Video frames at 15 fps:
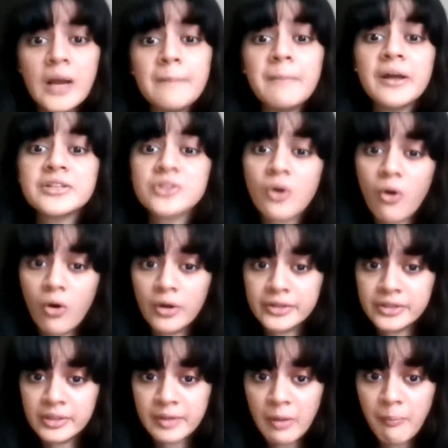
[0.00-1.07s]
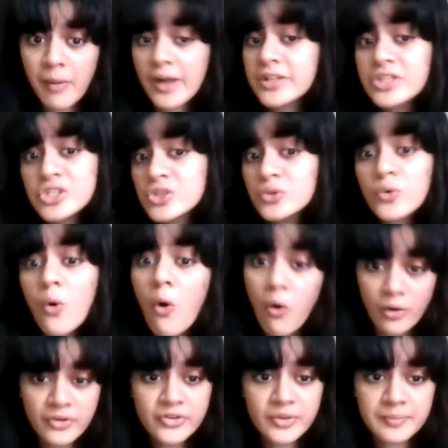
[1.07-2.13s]
but too
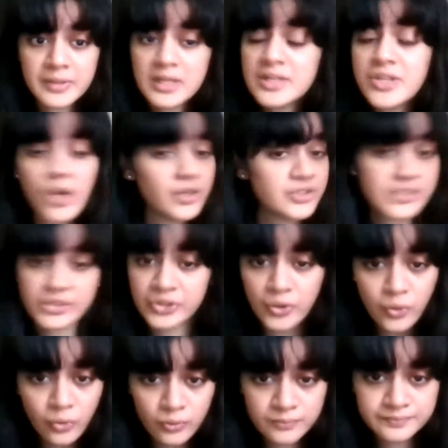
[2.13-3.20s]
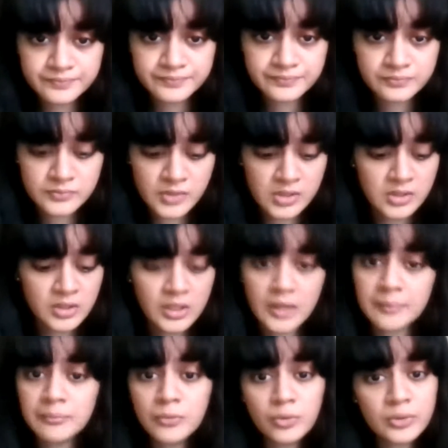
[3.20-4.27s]
honorable not to go.
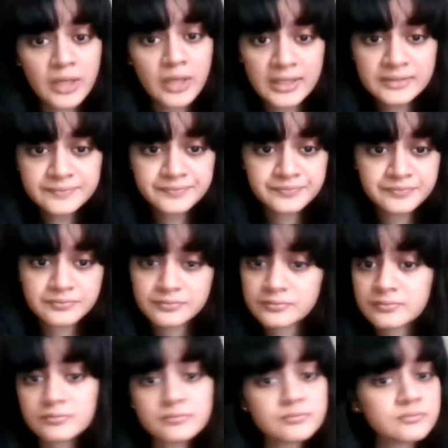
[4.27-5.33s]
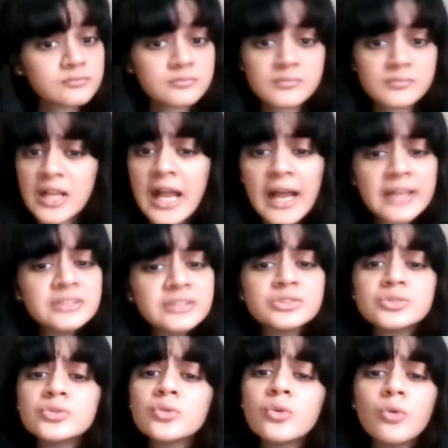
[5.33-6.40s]
Mulan had
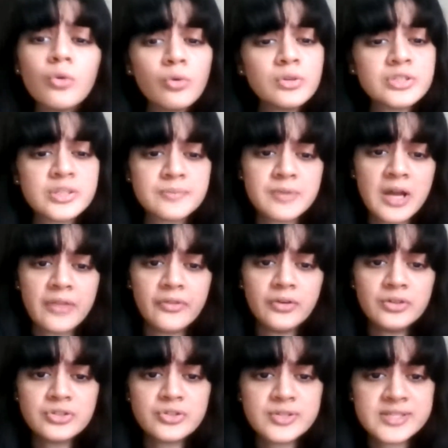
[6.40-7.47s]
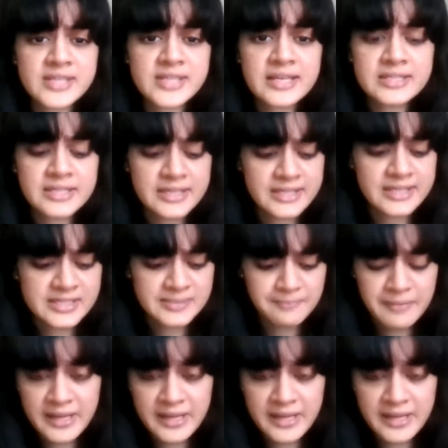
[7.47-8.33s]
no older brother to send in his